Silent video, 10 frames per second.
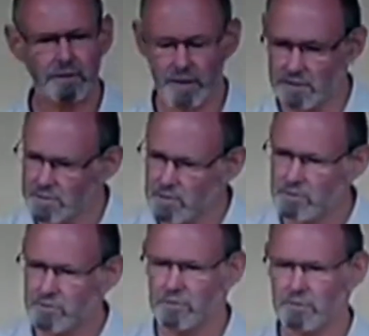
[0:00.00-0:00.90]
and
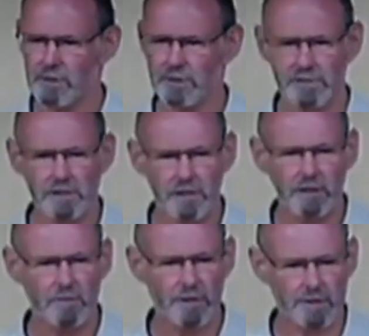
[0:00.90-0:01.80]
spiritual ways the
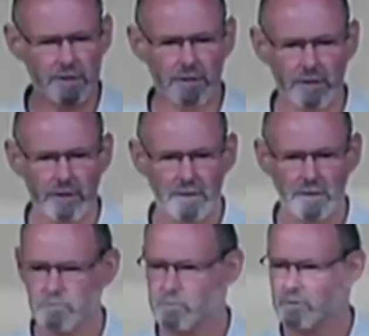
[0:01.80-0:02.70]
homeless
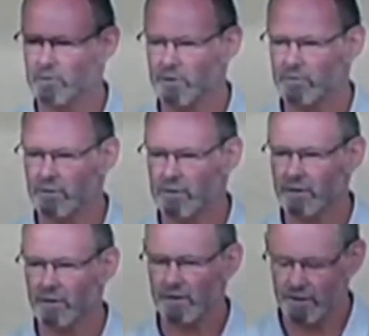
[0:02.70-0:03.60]
of Bournemouth.
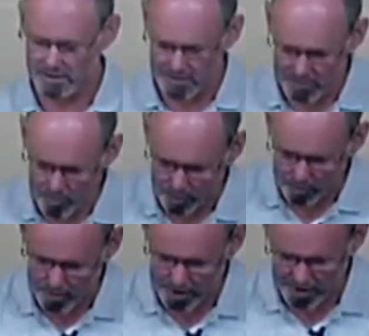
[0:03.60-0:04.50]
That's just
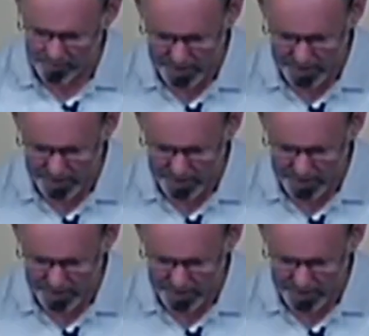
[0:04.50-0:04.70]
one way of